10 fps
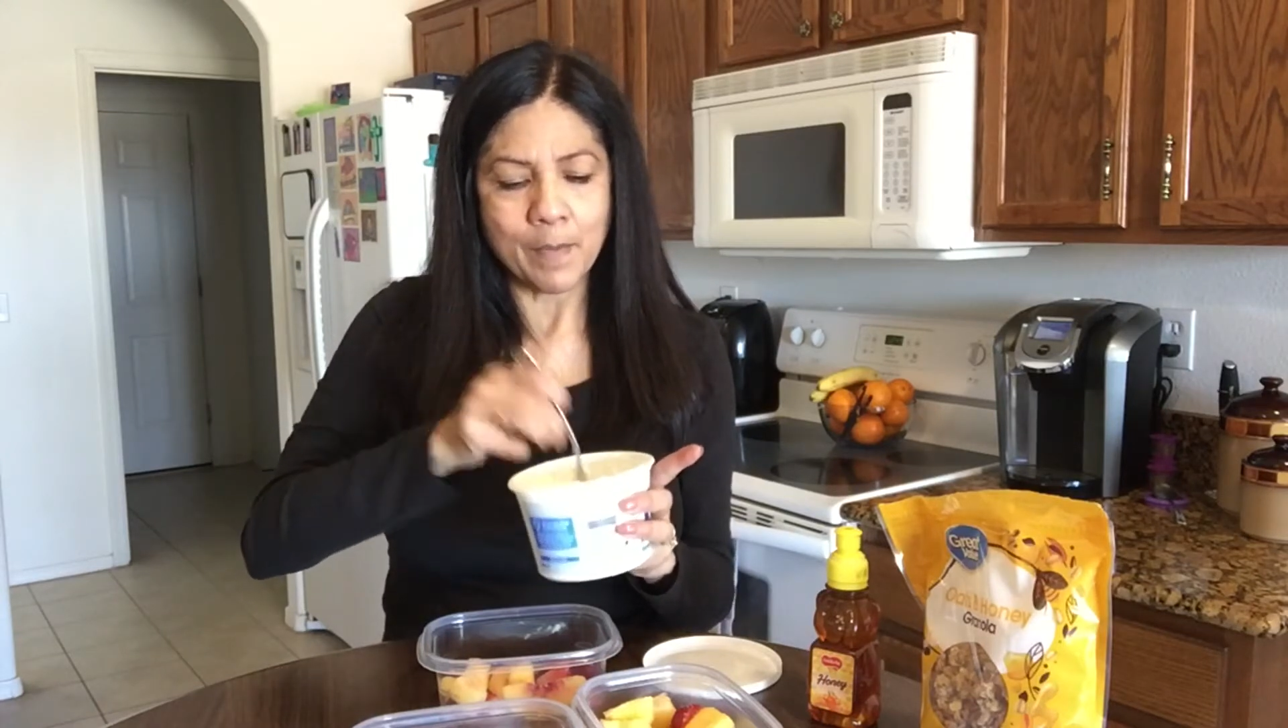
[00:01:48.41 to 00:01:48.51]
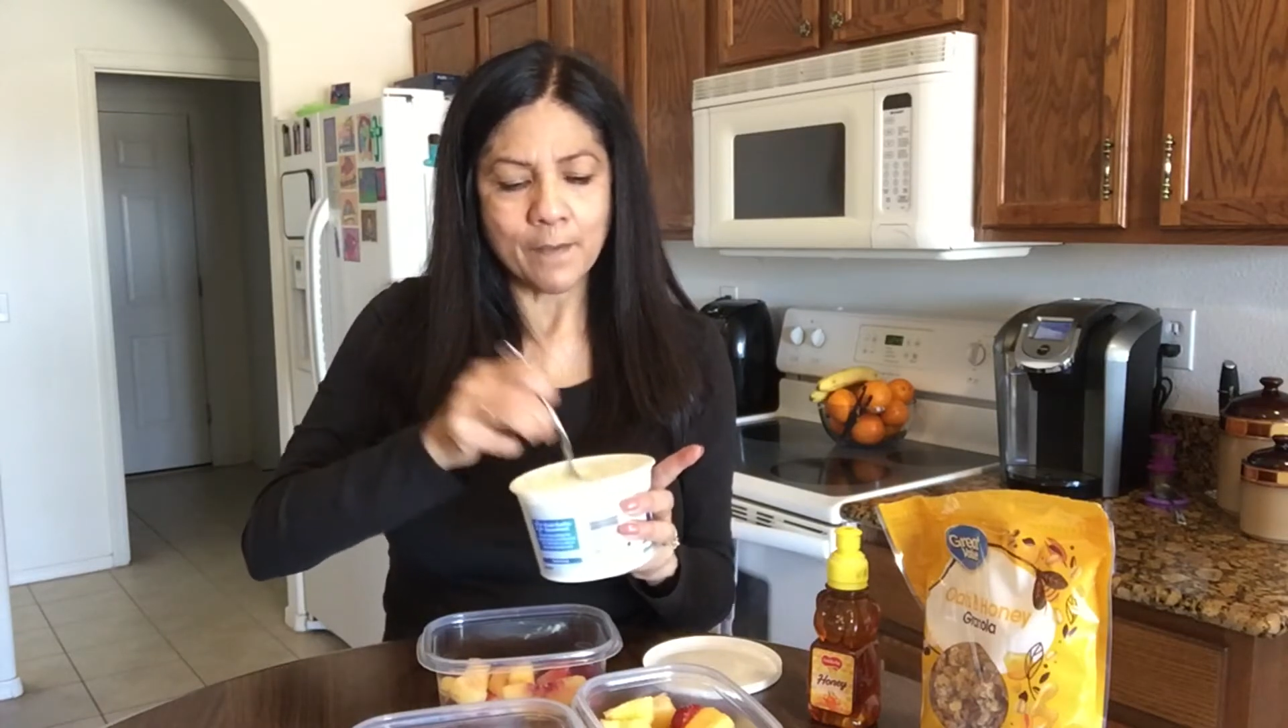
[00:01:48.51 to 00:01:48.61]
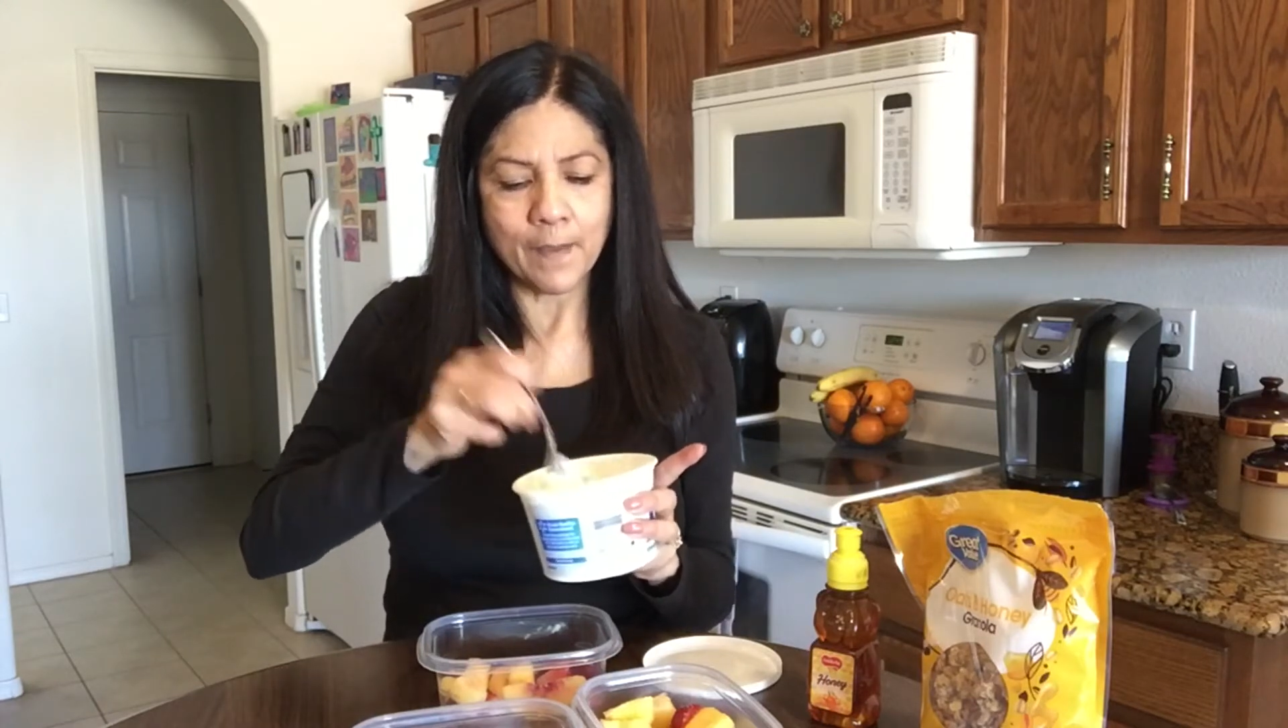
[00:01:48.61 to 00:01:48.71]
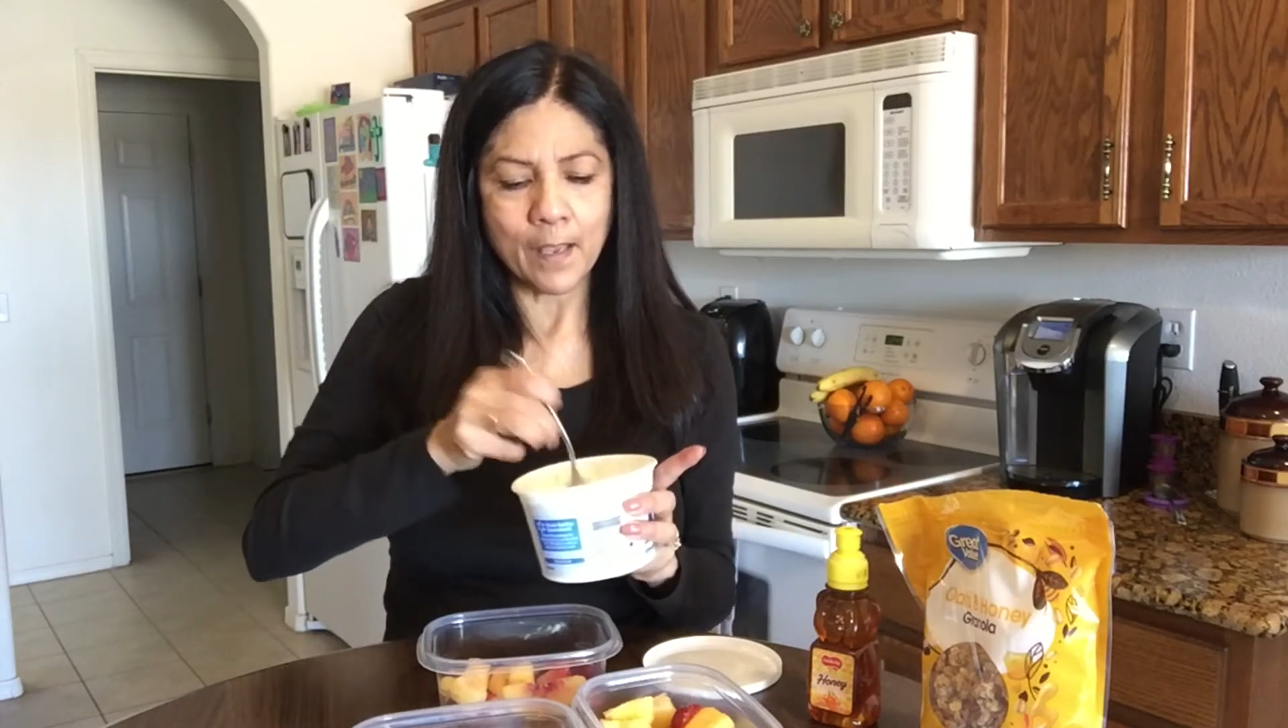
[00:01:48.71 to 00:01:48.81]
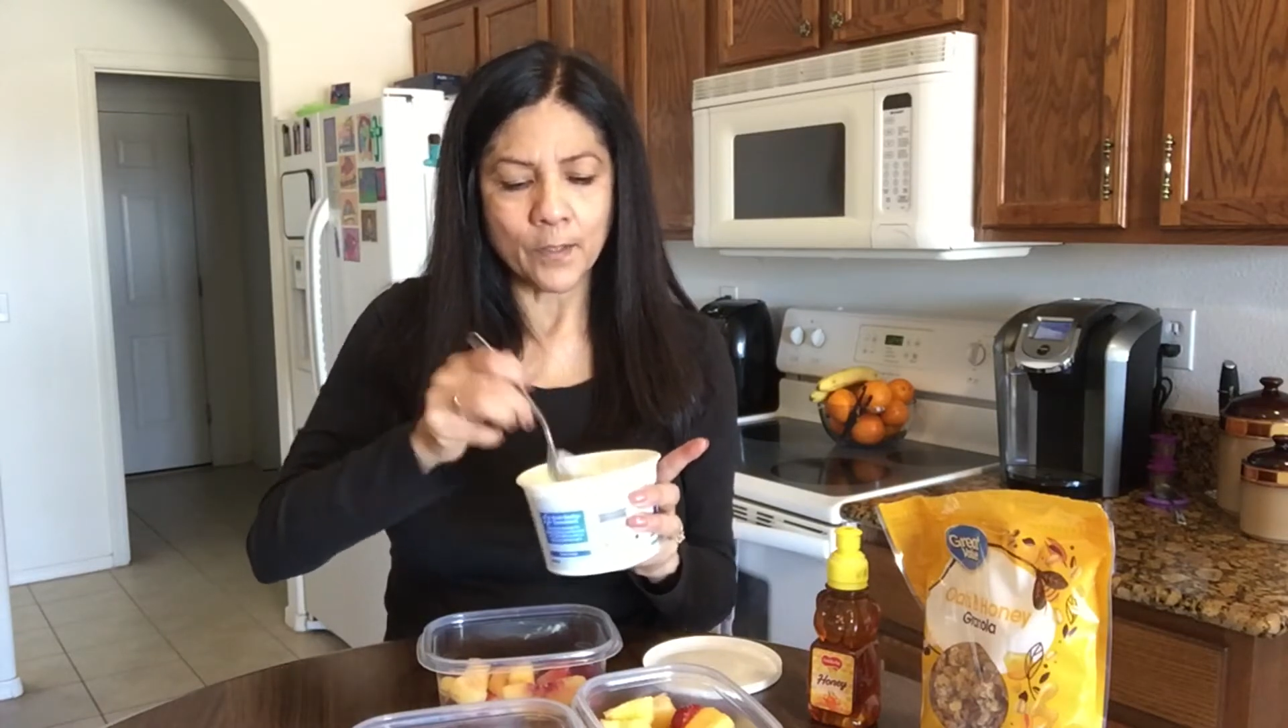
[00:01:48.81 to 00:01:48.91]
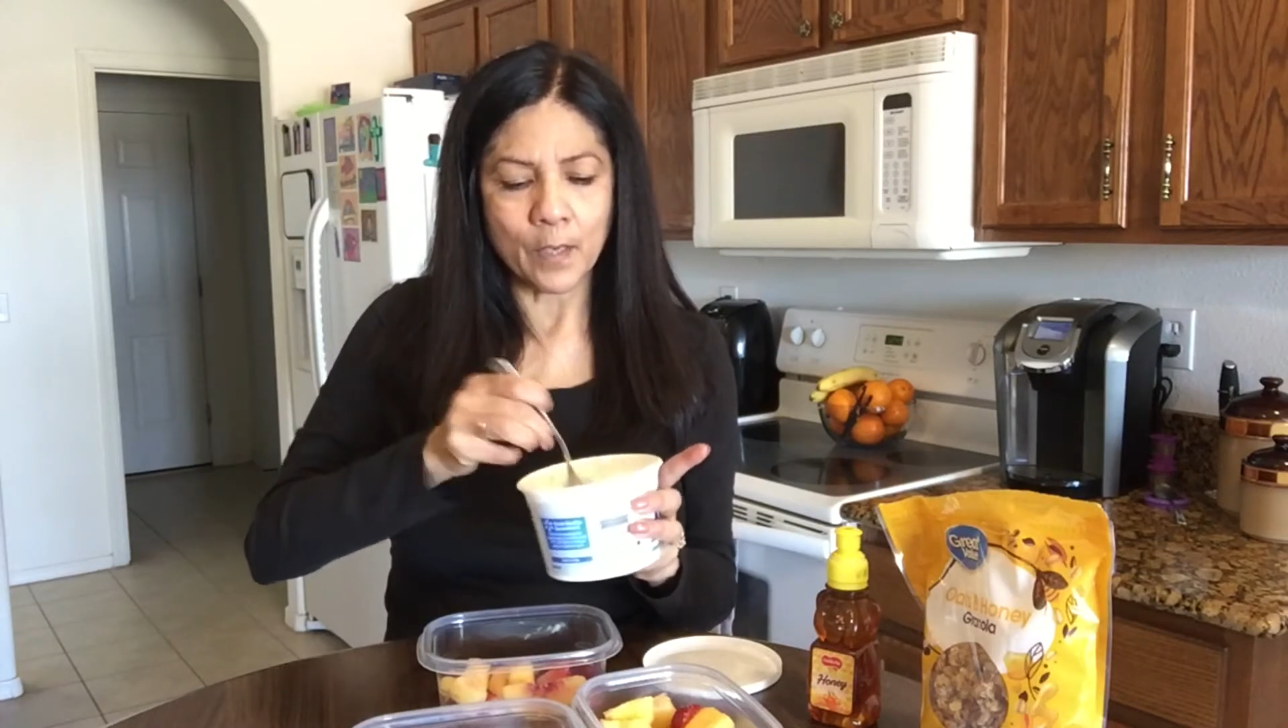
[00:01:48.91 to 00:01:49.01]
a big fan,